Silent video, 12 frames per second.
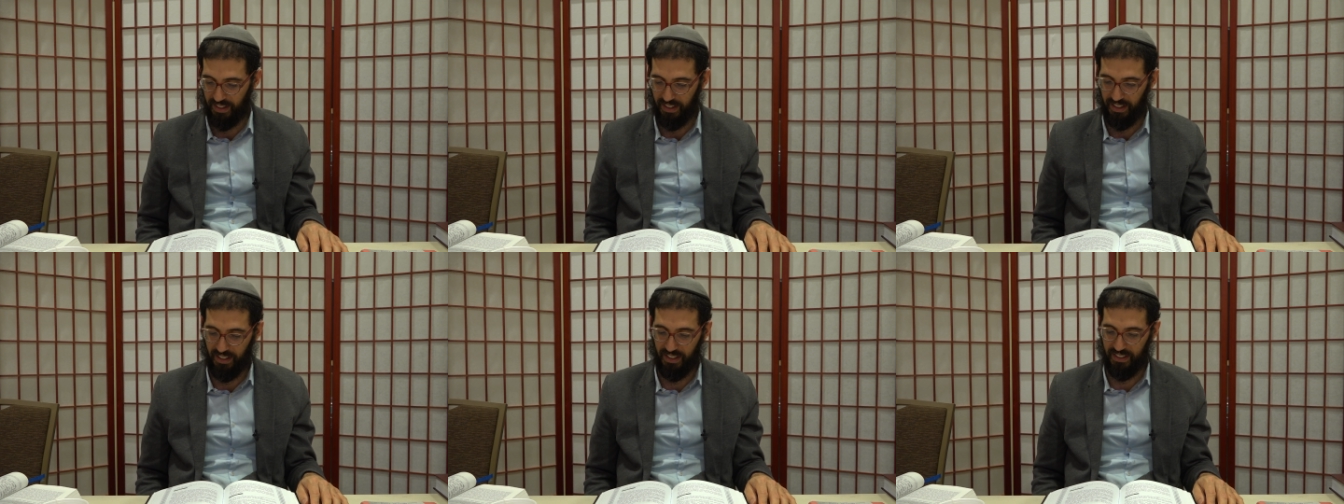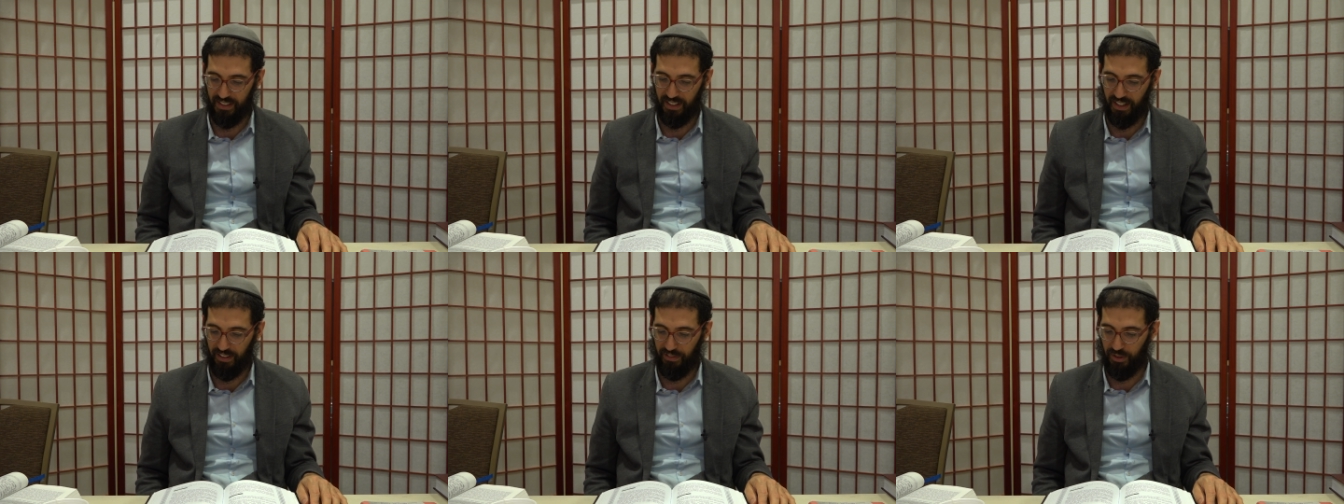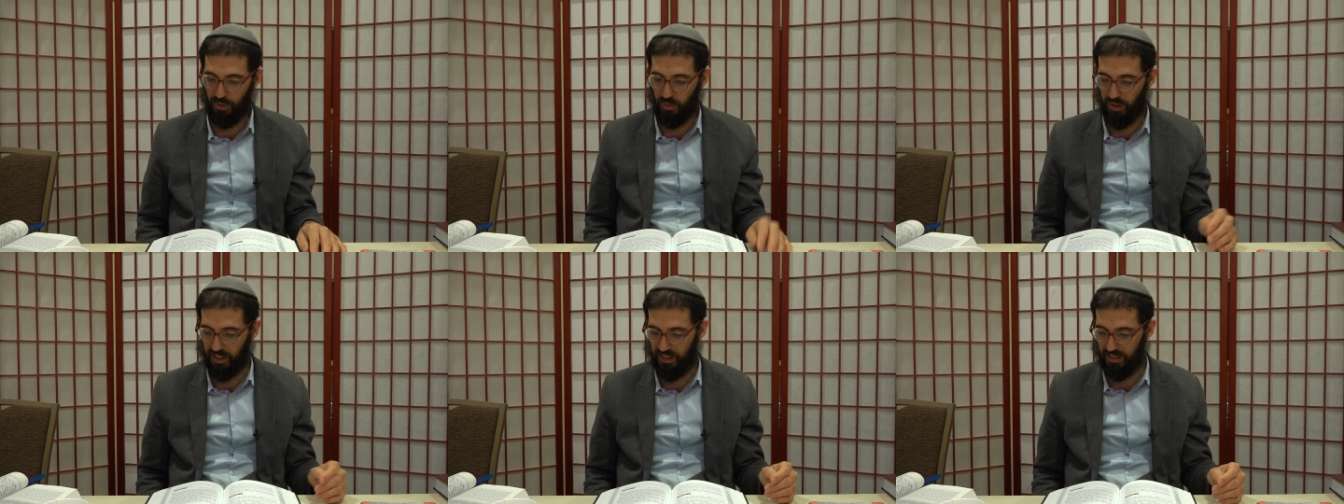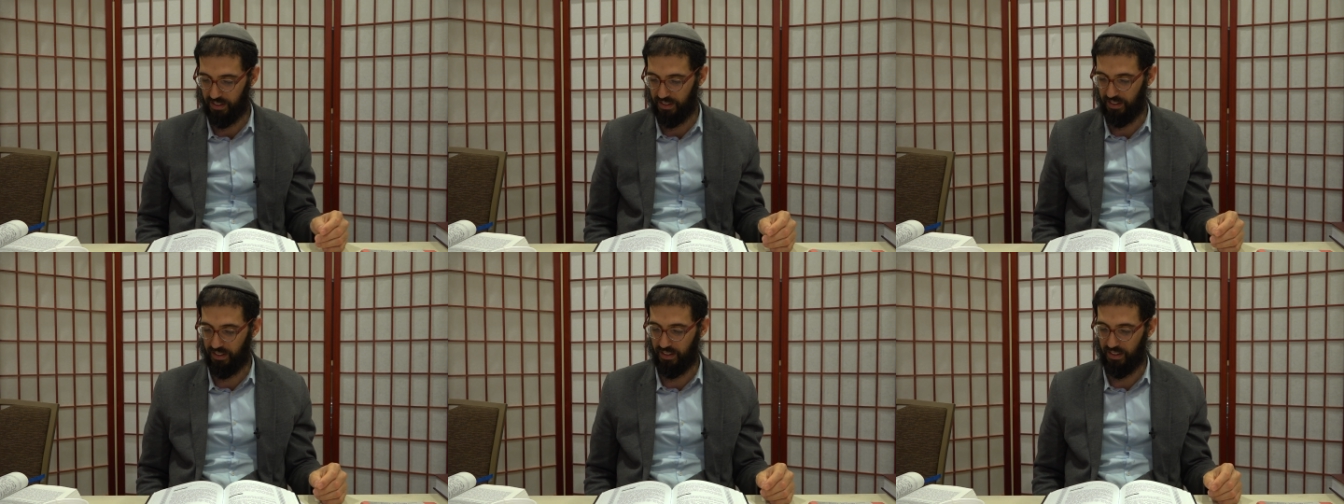he doesn't have to wait
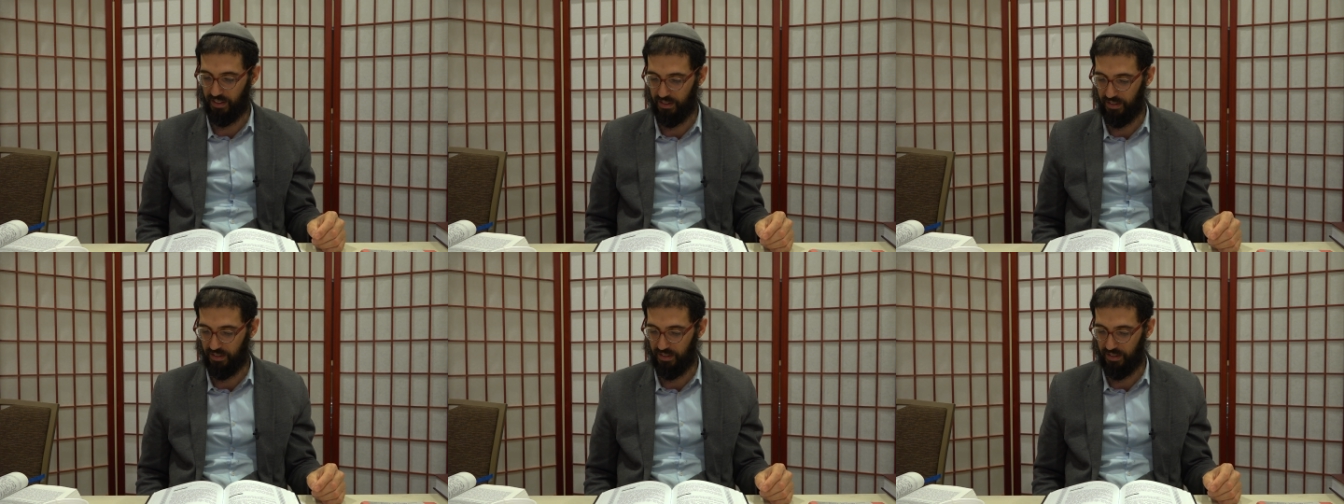uh,